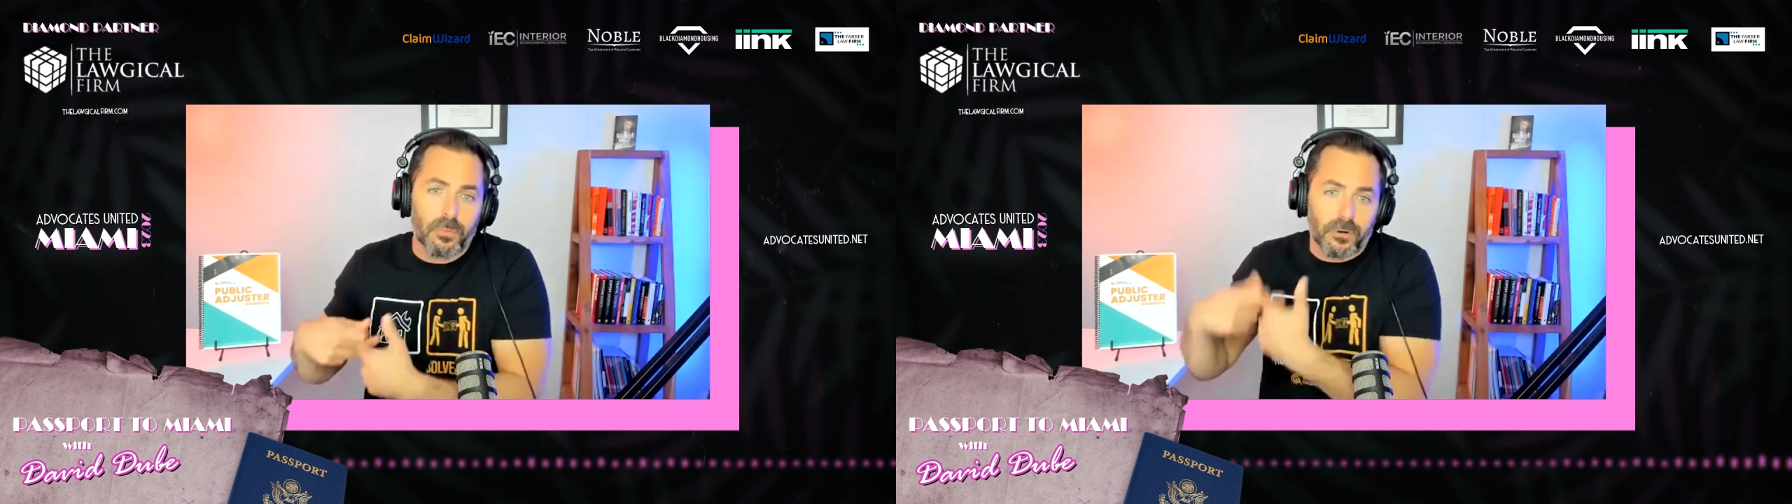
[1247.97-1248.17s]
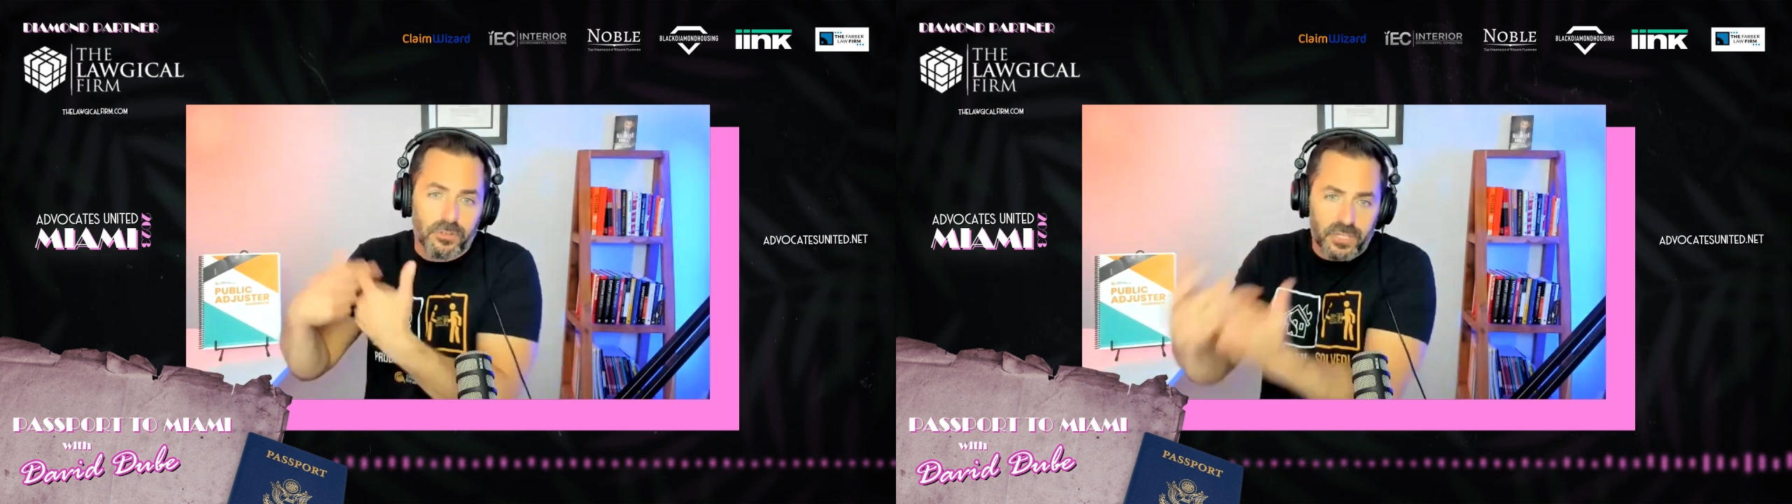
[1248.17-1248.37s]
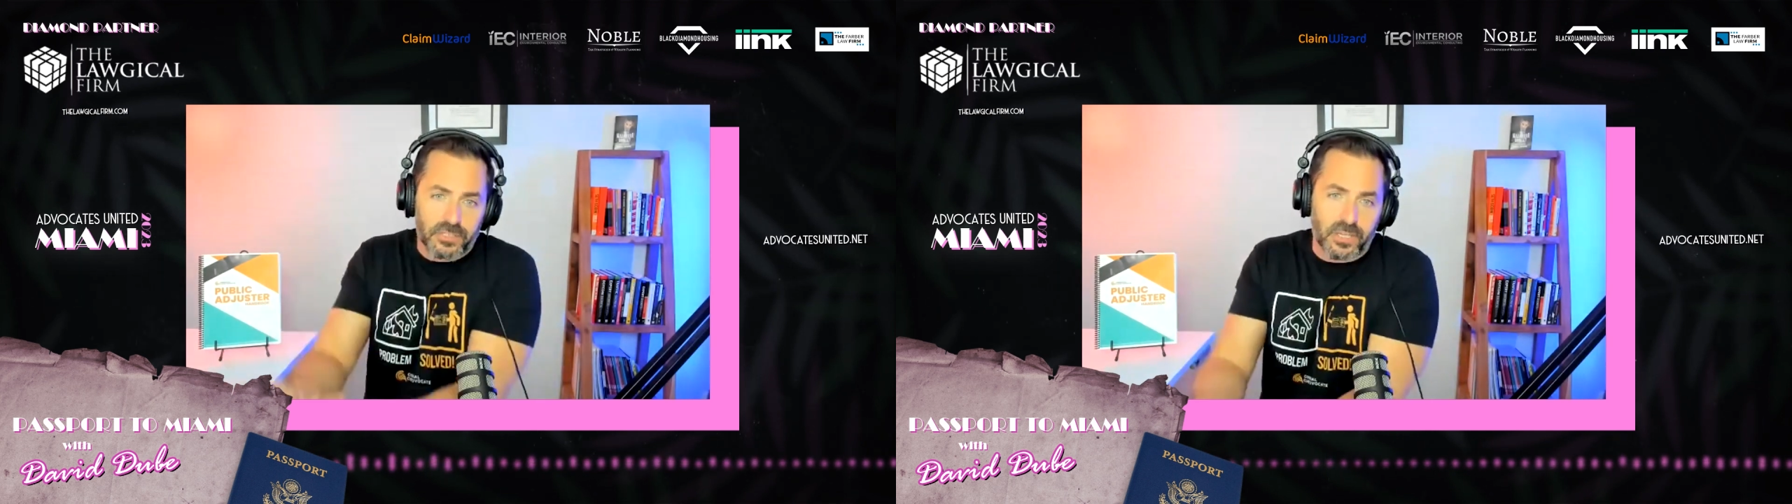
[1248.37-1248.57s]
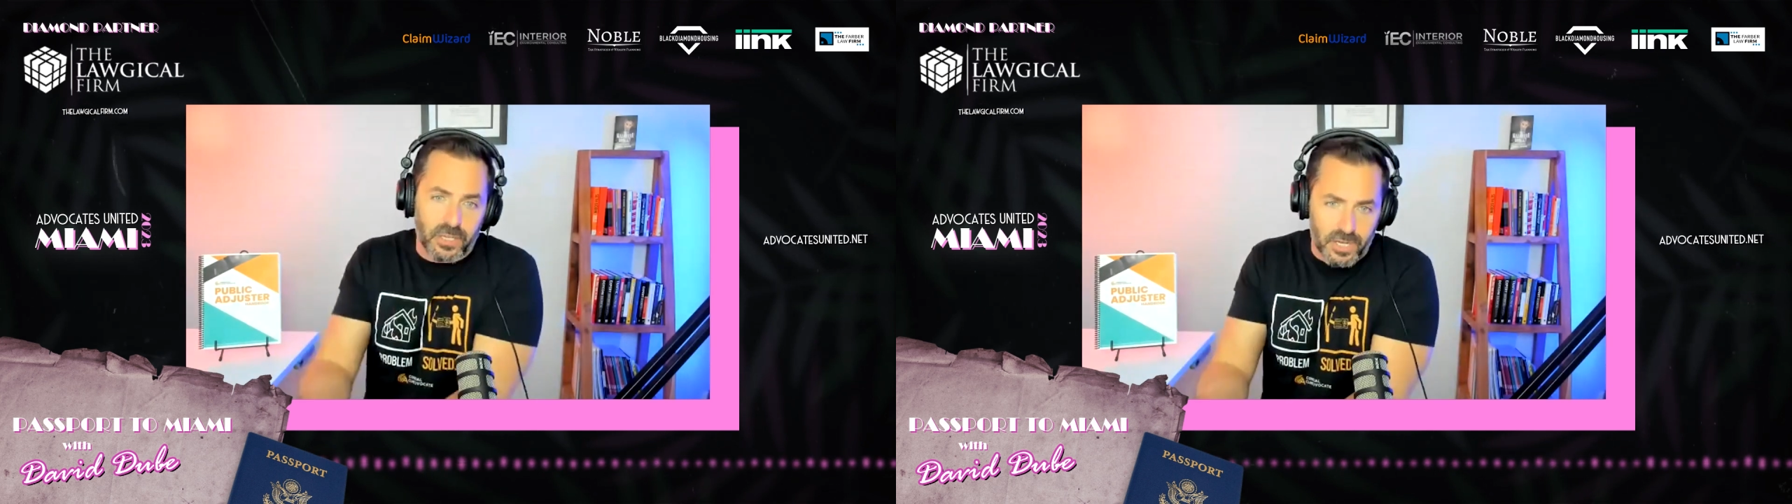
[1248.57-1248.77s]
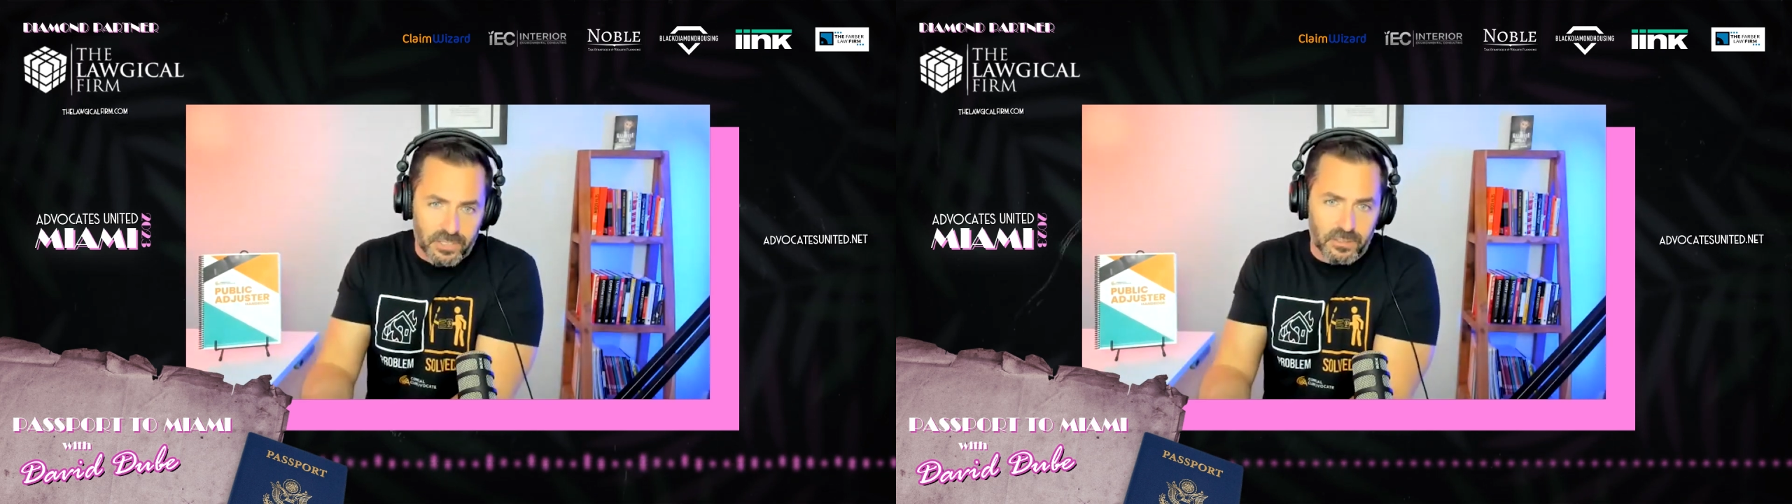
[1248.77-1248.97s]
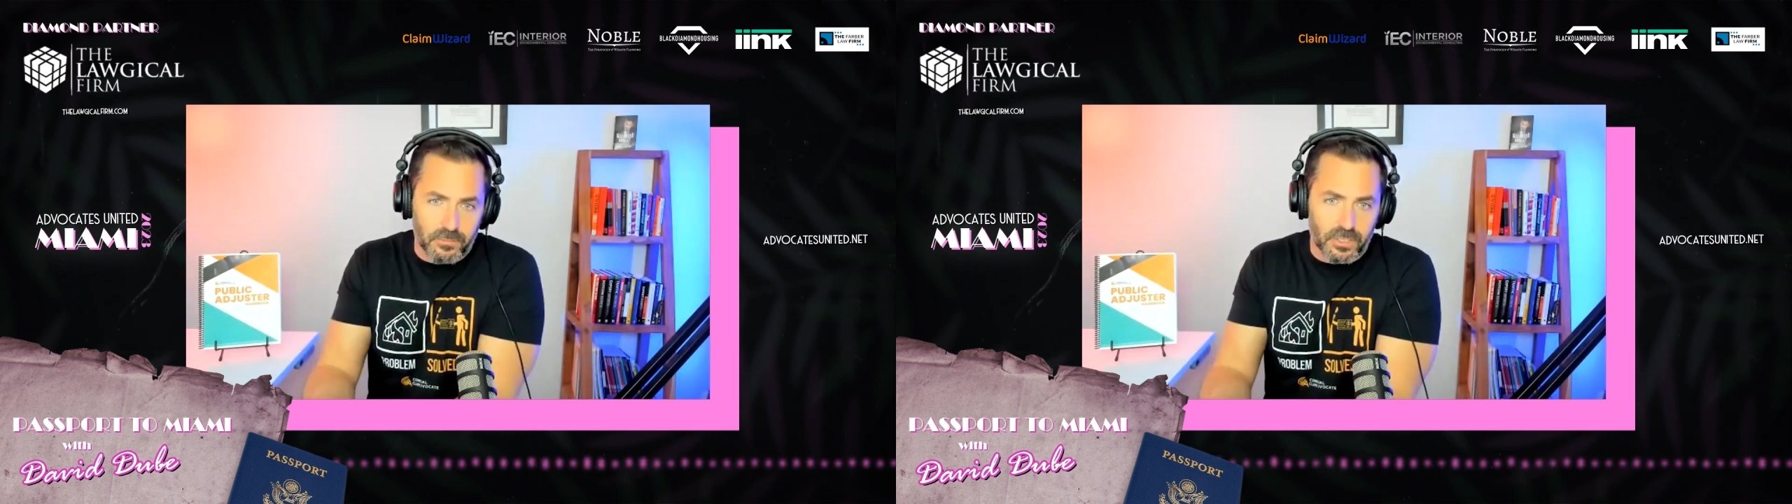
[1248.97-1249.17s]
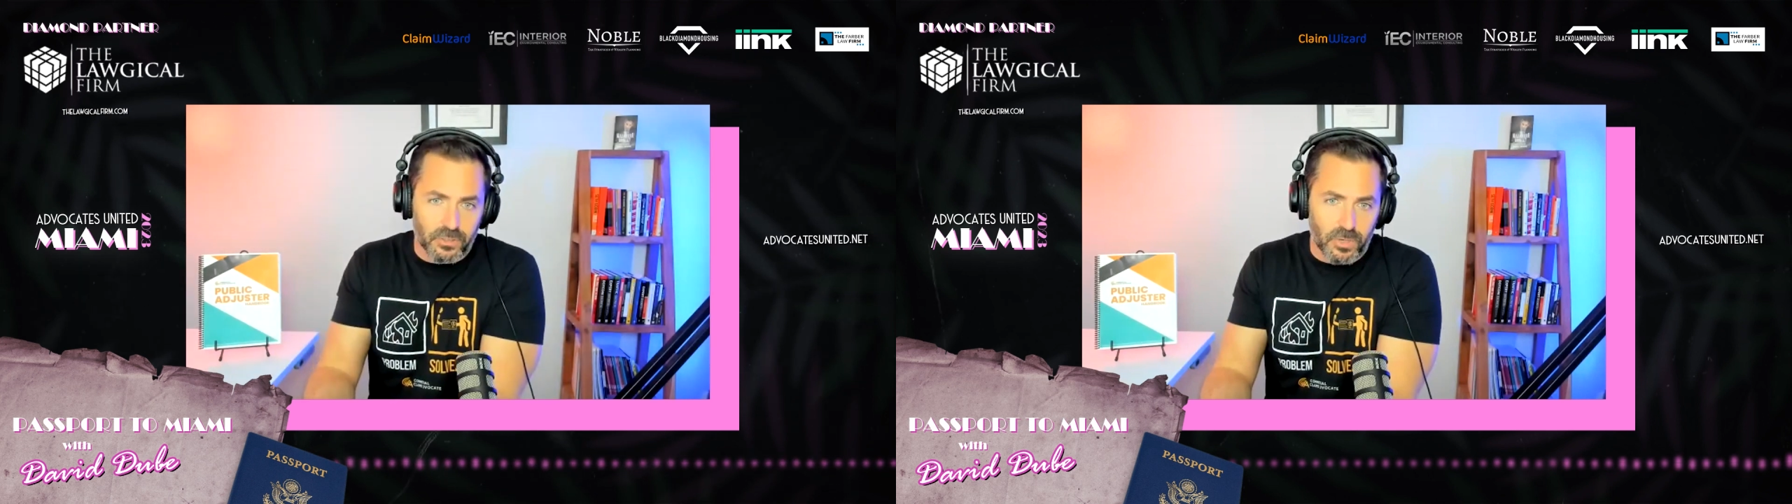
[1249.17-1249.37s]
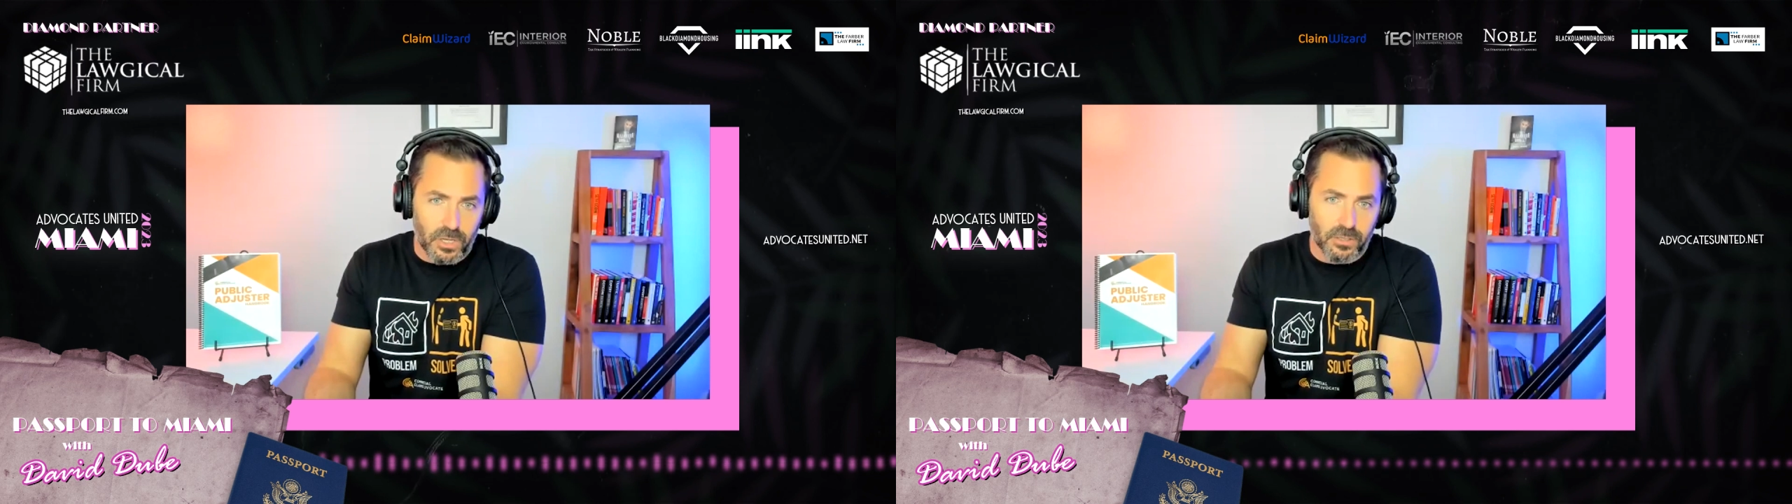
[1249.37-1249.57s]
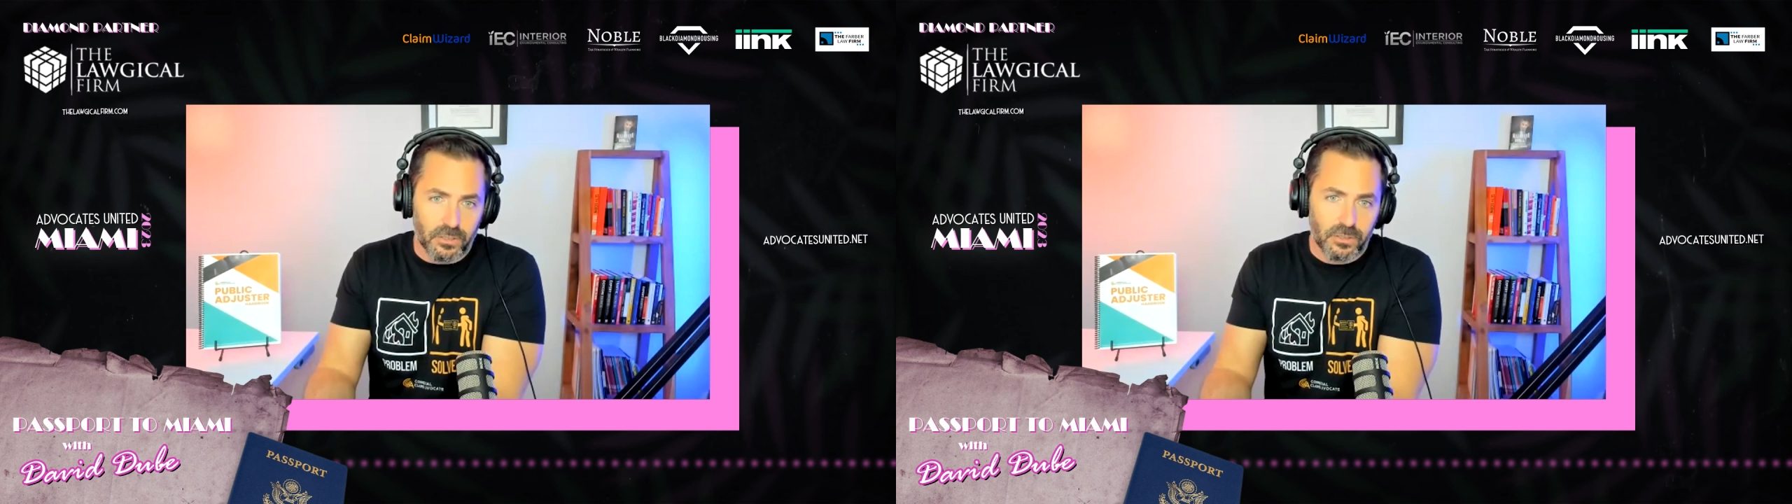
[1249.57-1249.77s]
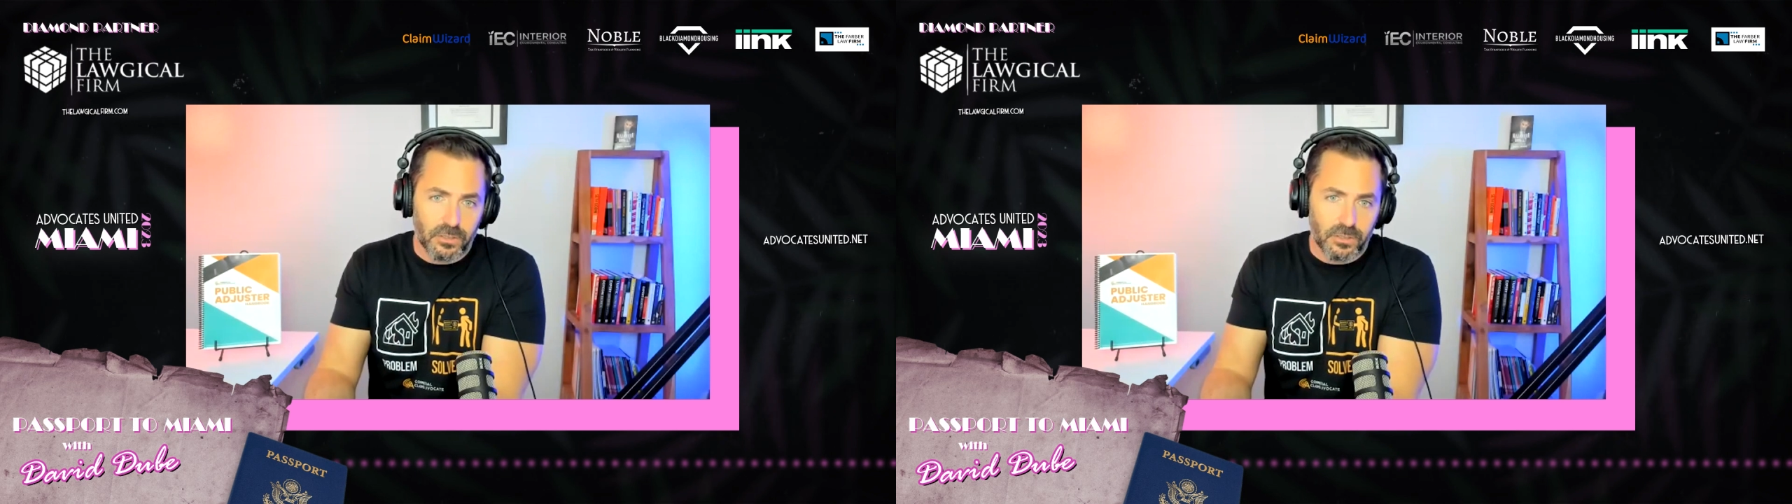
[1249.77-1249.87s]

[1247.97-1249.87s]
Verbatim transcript: presenting an estimate as well?